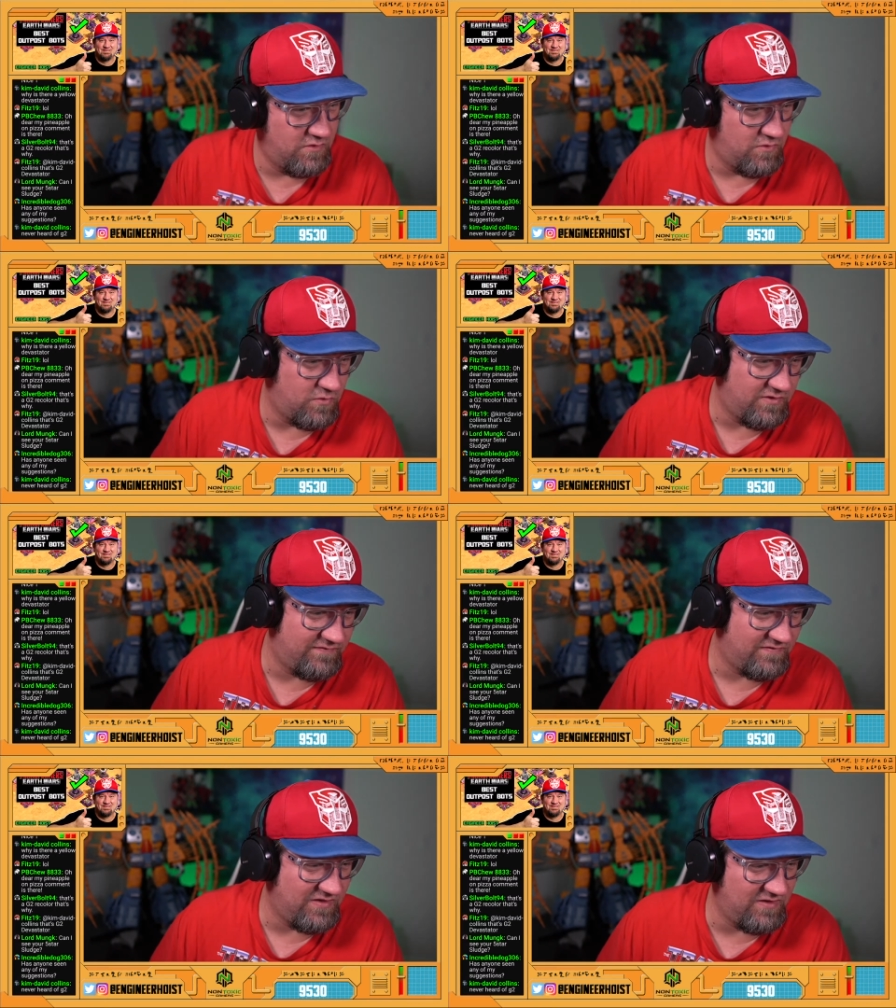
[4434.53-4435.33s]
Want to
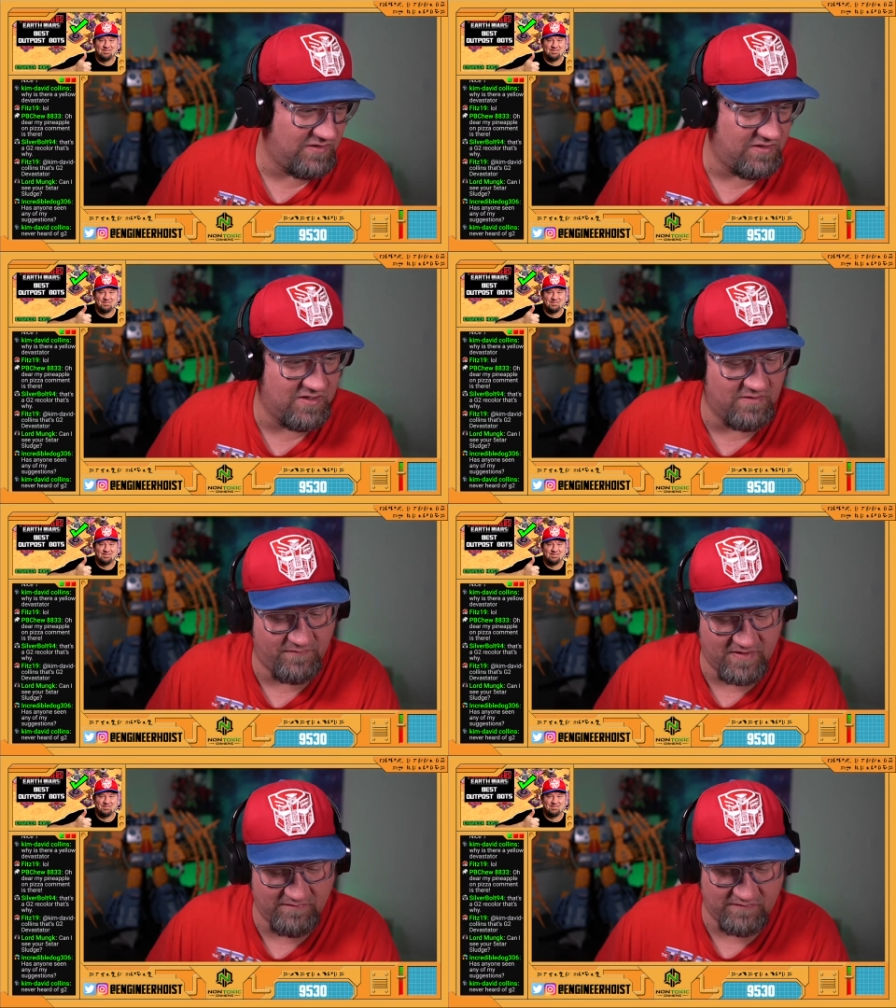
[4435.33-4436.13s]
see the
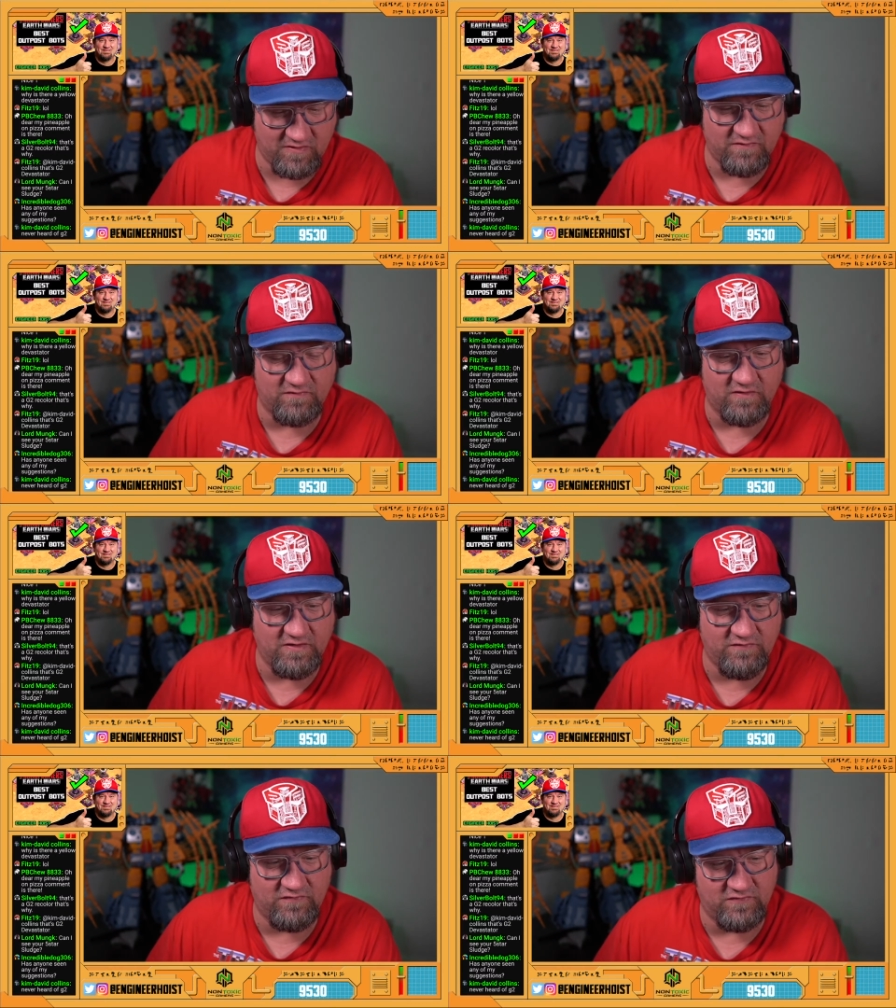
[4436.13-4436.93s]
5-star
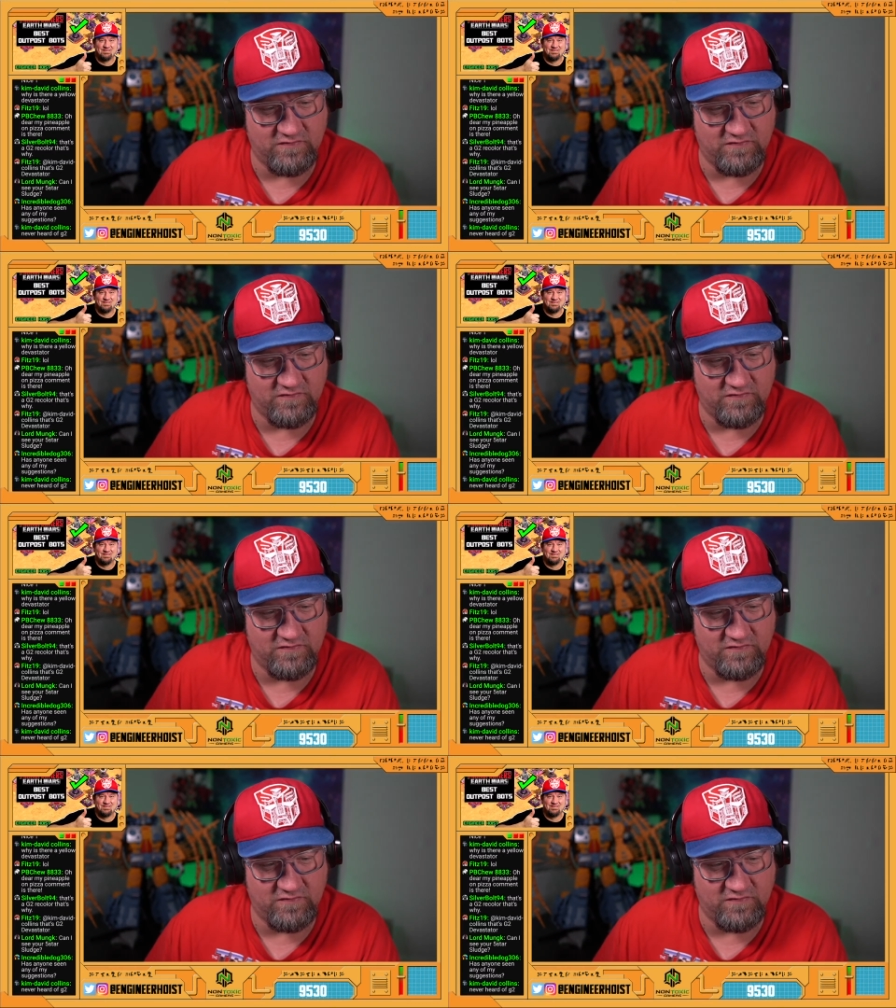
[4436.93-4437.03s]
sludge?